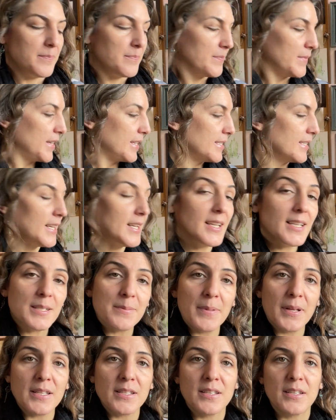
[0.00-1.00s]
is
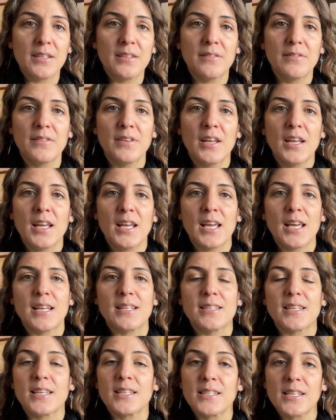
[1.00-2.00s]
inexpensive. It's
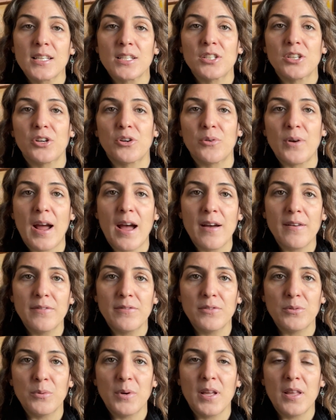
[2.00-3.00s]
easy to
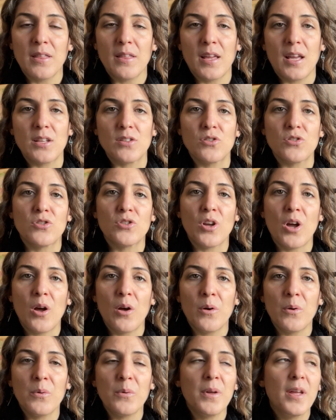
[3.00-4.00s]
craft with and
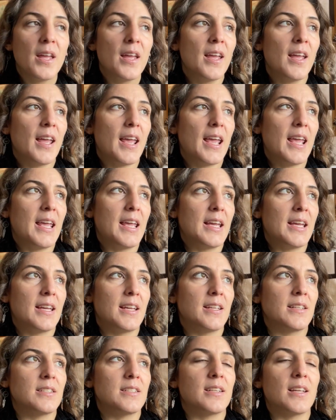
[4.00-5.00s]
sew,
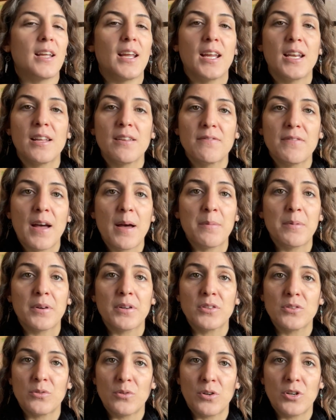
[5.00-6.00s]
and any fabric
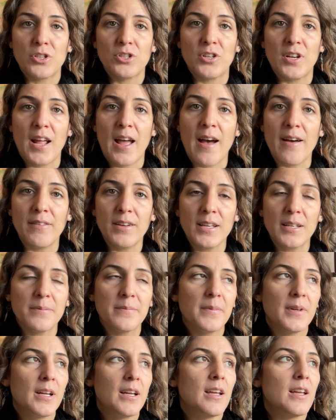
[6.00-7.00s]
store should have it.
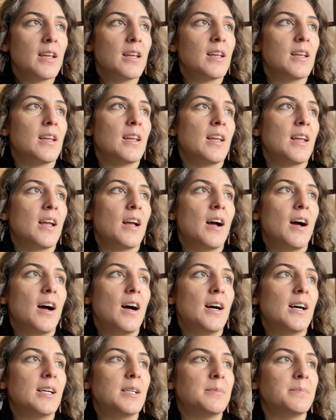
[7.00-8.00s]

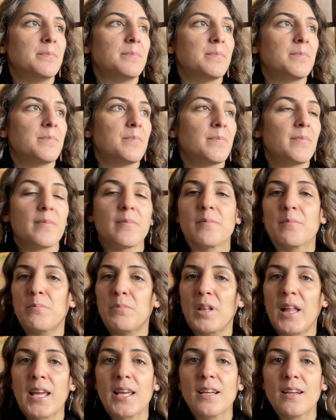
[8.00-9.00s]

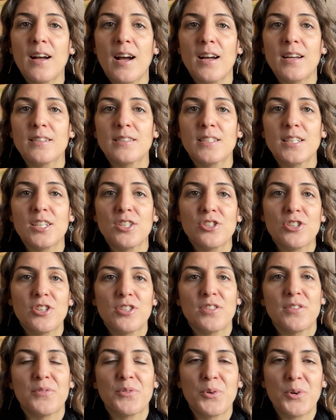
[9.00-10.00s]
Blank cotton
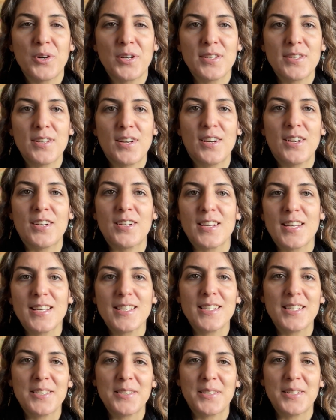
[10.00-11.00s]
t-shirts, of course, are
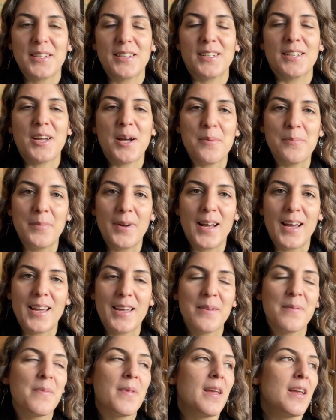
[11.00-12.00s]
easy to come by,
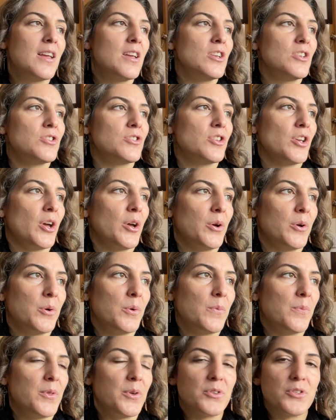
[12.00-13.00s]

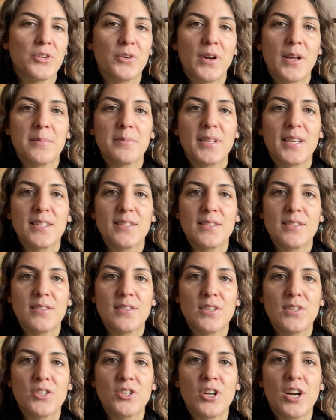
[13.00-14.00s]
so those are great places
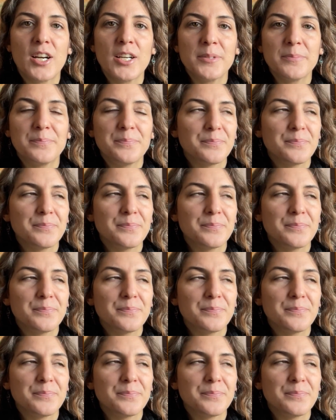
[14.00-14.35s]
to start.